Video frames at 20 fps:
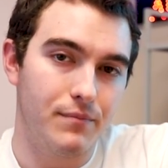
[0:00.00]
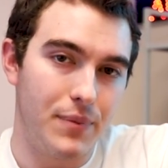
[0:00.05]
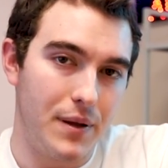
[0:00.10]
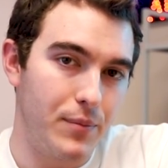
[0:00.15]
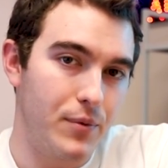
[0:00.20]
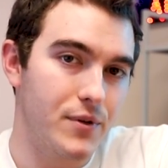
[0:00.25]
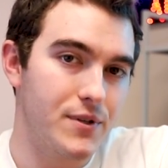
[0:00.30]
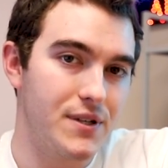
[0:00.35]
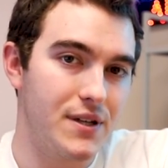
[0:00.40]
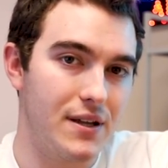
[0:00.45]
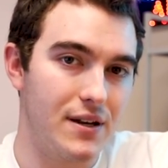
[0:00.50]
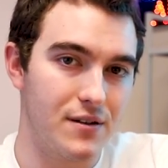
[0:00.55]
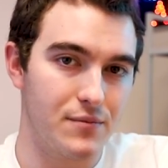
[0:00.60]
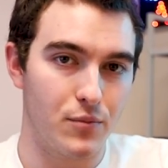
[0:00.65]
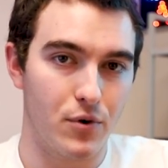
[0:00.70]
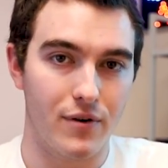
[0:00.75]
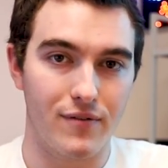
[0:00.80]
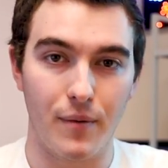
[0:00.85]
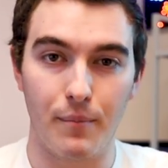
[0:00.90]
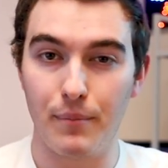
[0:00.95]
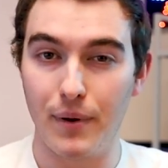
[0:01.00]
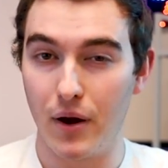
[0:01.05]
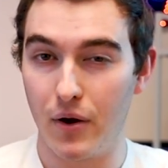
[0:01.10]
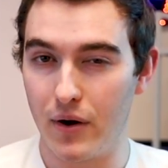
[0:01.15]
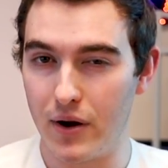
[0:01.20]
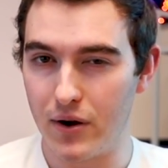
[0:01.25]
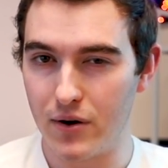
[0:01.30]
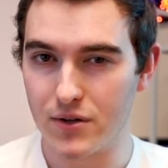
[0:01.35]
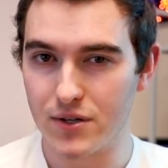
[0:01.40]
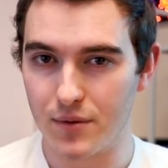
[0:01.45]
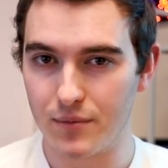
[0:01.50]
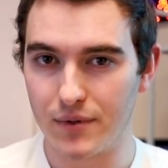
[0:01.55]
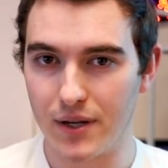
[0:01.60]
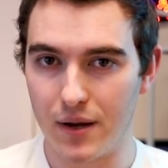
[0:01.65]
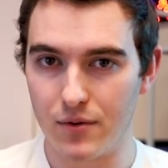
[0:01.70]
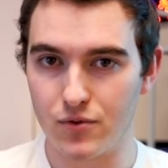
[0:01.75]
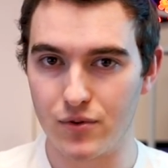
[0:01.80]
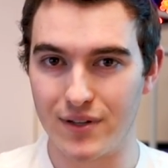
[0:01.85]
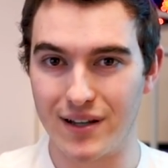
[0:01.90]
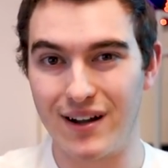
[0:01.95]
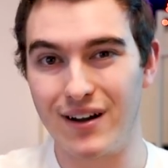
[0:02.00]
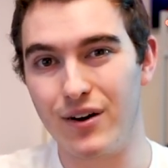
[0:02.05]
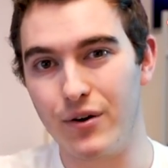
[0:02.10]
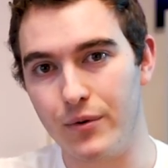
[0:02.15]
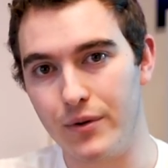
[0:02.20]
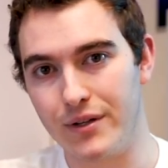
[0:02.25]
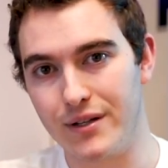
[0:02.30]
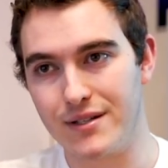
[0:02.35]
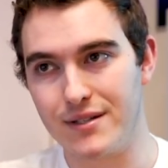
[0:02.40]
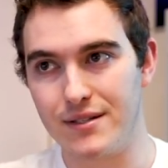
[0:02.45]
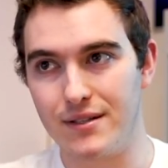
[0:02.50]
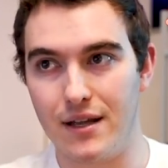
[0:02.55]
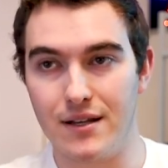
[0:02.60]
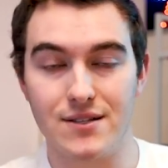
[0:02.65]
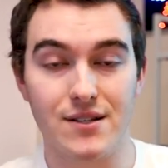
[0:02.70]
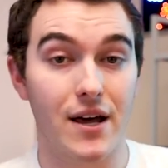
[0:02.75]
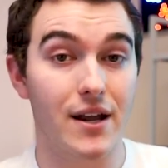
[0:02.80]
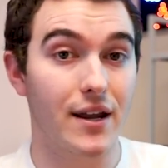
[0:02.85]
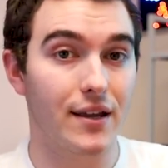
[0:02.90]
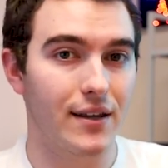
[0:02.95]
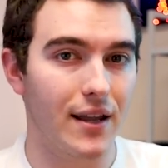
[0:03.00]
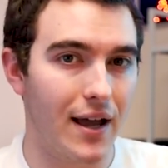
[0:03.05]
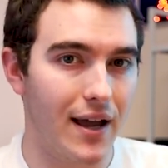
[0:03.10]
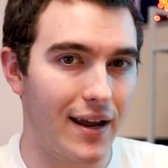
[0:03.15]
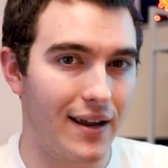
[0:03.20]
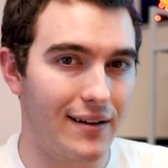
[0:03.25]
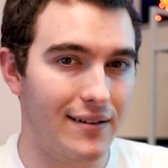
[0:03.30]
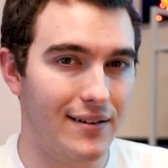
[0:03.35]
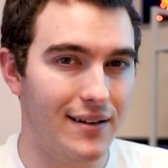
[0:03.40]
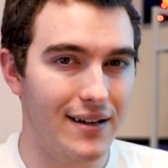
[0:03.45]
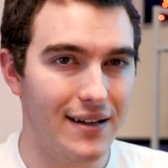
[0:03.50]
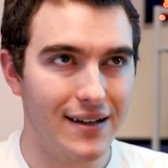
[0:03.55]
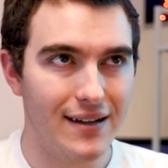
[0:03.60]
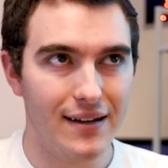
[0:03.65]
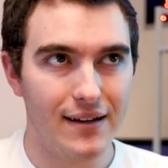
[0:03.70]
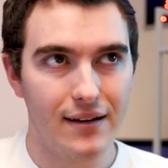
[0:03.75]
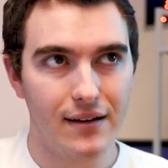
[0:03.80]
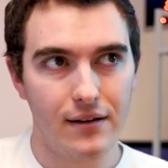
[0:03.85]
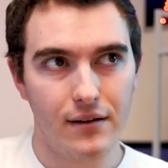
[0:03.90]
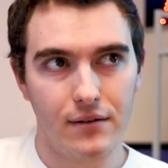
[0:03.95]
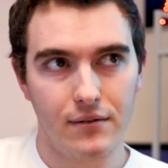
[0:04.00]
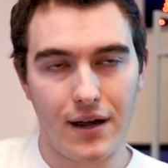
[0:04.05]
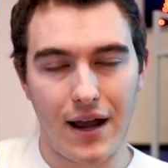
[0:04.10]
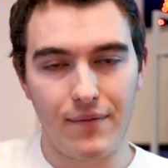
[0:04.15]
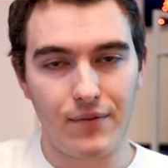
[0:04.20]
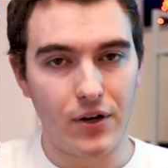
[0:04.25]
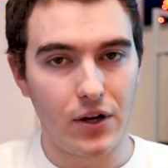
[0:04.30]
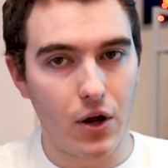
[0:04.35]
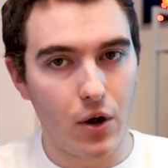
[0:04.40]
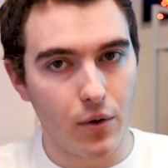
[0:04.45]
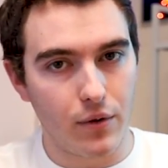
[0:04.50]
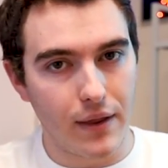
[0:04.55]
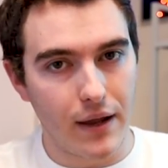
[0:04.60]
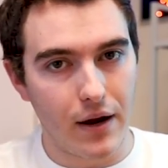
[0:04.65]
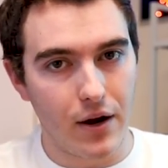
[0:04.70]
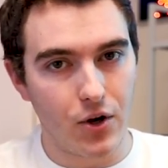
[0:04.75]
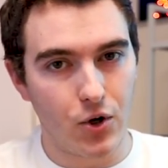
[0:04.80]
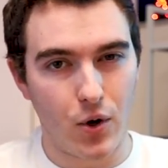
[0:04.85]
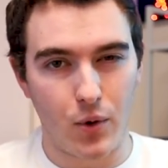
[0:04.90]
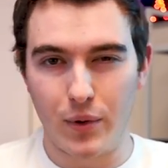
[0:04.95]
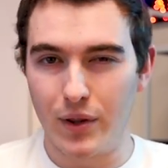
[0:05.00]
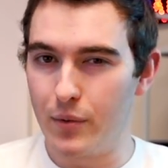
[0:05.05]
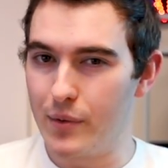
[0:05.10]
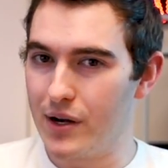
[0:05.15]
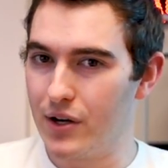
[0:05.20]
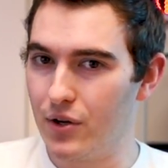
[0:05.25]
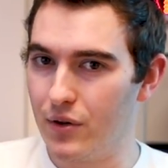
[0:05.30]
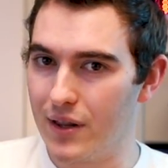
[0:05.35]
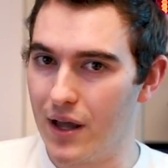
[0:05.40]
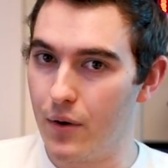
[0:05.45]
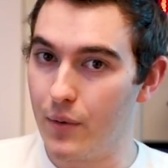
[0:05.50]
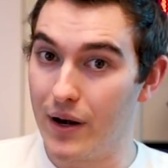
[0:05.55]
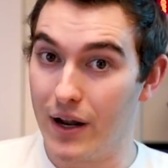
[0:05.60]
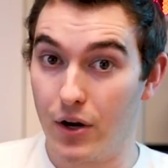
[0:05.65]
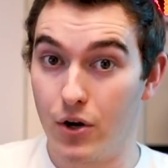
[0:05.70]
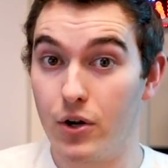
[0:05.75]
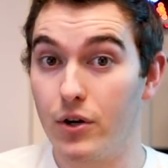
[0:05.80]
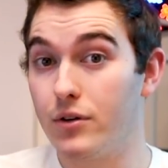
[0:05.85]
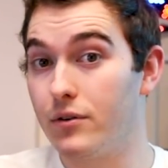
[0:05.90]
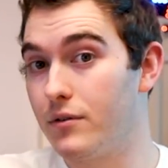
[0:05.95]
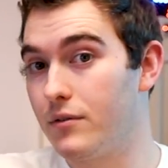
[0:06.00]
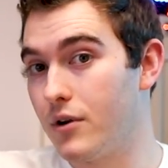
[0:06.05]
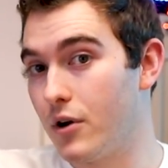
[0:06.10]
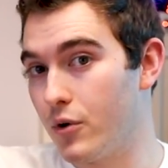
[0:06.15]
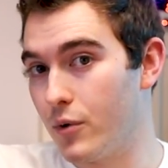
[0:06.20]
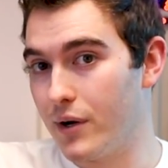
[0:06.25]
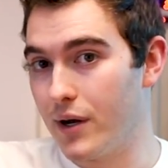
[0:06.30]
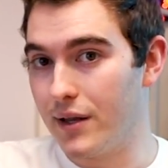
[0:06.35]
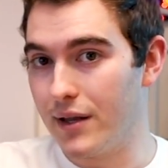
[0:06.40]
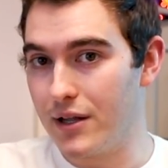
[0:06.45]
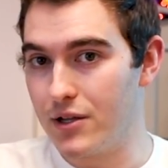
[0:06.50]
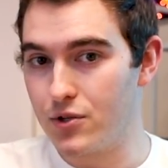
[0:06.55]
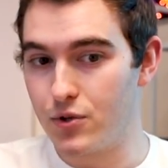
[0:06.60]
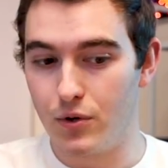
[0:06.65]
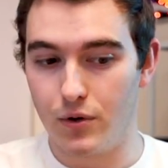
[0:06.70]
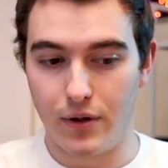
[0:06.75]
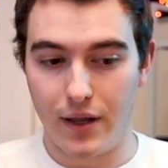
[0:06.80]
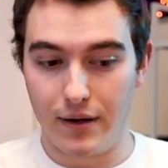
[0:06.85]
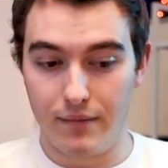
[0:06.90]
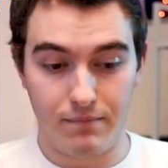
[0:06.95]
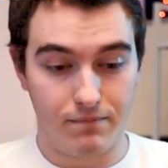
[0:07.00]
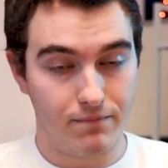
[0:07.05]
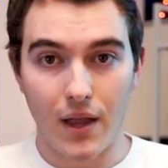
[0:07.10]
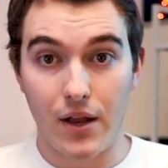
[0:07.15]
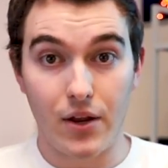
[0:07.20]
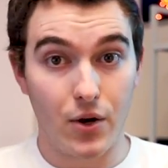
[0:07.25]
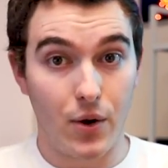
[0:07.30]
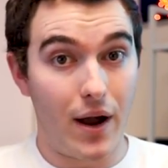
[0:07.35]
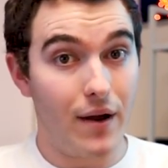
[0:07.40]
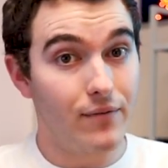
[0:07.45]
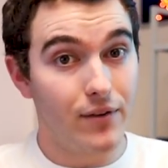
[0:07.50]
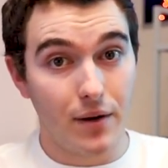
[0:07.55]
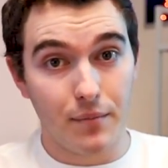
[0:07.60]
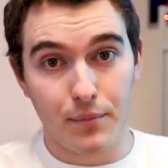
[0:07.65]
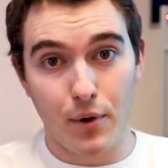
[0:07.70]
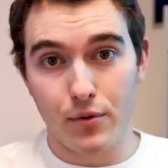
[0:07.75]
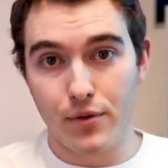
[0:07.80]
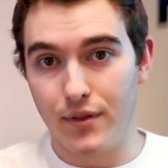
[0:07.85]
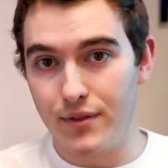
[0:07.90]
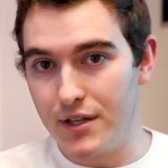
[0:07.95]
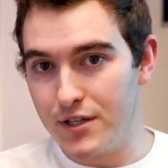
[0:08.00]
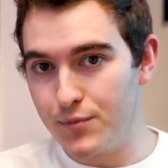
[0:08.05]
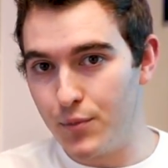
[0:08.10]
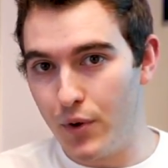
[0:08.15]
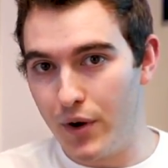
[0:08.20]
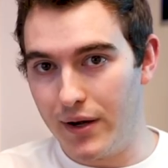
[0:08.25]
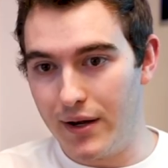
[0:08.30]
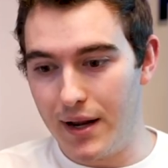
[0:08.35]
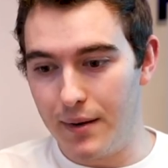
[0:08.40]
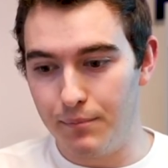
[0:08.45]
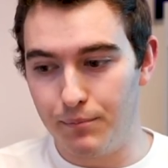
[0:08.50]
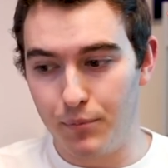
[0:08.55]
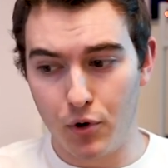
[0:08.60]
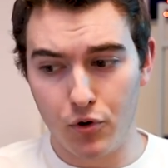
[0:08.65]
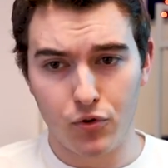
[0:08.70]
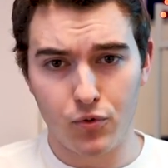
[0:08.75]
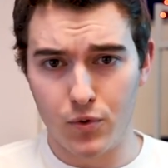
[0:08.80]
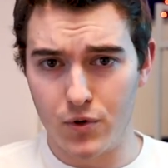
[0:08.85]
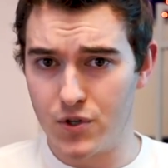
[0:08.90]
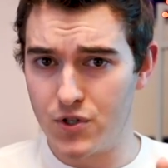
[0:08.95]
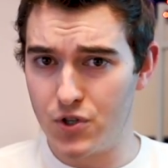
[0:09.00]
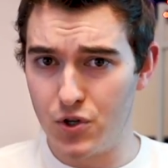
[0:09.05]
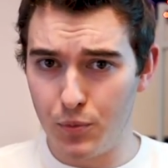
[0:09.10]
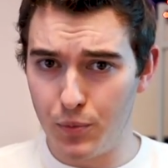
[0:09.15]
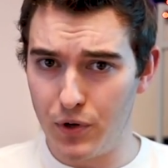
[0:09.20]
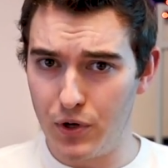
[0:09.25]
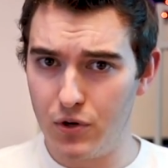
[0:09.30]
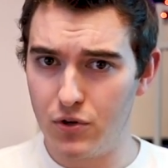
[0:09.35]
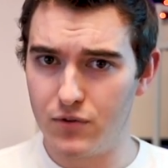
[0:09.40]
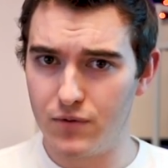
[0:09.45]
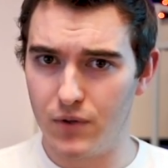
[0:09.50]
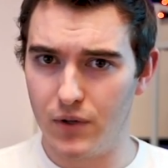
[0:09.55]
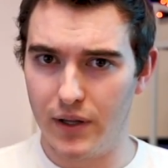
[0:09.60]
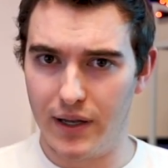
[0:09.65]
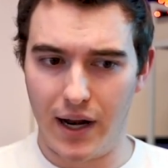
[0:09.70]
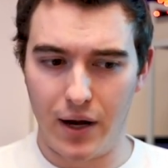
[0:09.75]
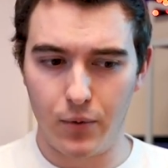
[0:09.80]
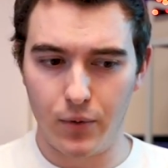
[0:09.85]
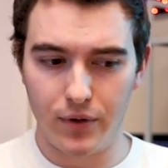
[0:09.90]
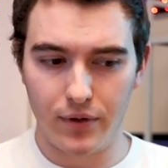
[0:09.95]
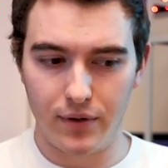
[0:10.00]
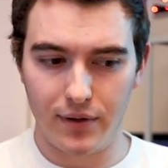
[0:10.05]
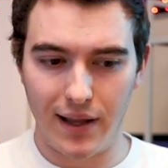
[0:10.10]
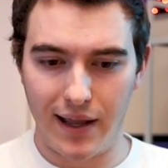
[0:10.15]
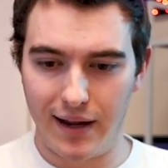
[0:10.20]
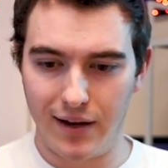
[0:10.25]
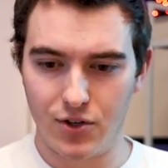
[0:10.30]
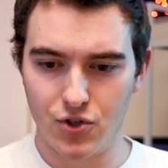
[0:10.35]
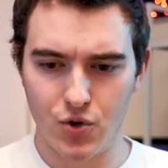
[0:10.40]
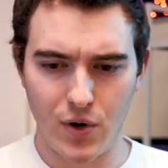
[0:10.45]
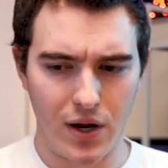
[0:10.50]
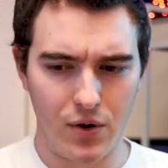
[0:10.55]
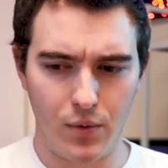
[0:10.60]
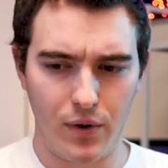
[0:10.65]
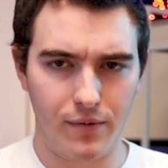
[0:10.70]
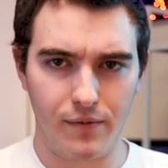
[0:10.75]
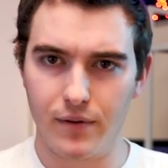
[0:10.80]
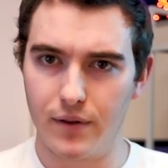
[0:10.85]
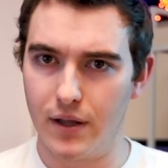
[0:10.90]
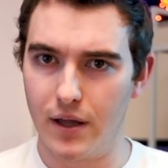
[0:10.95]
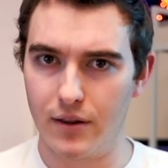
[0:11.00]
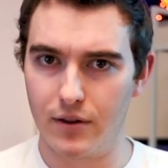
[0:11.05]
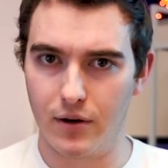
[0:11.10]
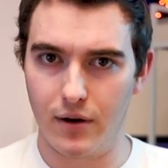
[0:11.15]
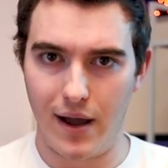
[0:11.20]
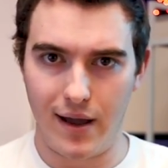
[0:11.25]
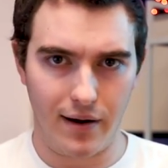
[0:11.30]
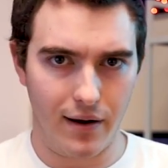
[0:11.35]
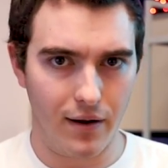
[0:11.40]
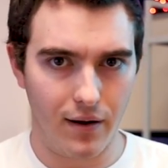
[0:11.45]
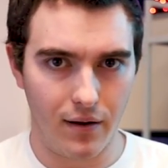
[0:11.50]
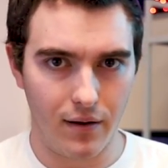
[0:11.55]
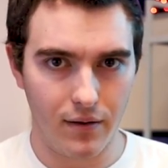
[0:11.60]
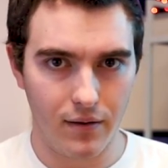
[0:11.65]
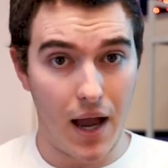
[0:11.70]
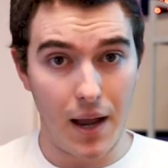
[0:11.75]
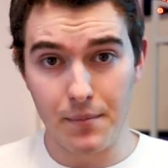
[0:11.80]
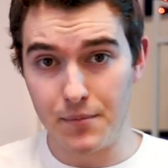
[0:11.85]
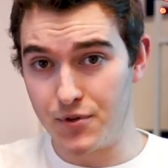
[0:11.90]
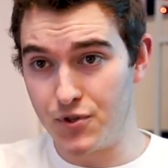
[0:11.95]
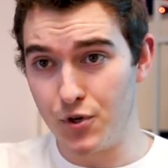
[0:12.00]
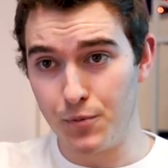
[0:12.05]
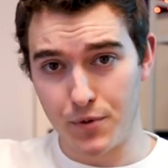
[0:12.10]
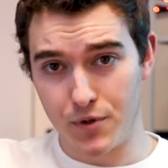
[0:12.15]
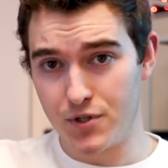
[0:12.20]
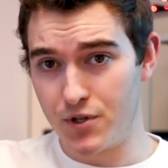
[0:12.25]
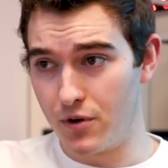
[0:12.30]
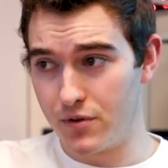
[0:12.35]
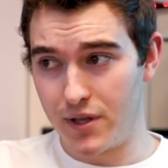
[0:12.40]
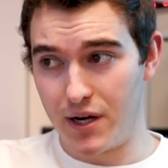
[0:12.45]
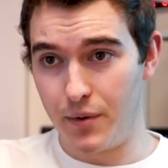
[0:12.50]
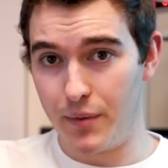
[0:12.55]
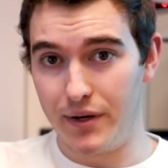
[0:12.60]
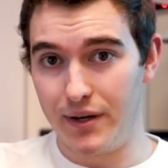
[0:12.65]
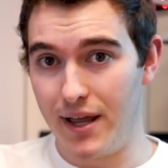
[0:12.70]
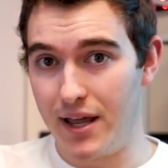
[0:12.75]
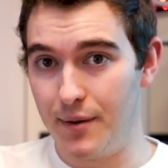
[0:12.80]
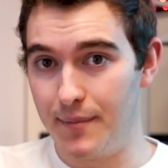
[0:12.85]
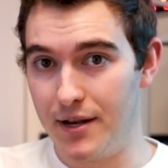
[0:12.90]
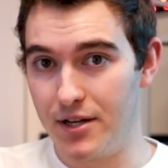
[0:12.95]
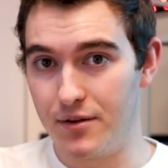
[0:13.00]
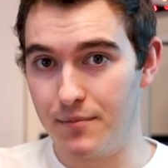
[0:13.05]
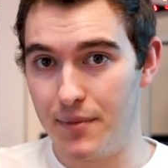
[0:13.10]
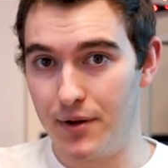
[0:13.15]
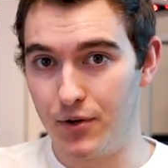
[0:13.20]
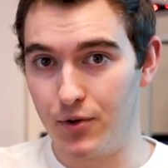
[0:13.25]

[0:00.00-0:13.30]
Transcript: people see it as more of a barrier sometimes, with like, oh, well, it's not online. I have to go there. Do I really want to do that when I could go to an online school? And, you know, I've done both at this point, and both were super useful, and I wouldn't, like, trade one for the other at all. I'm super stoked that I went to Animation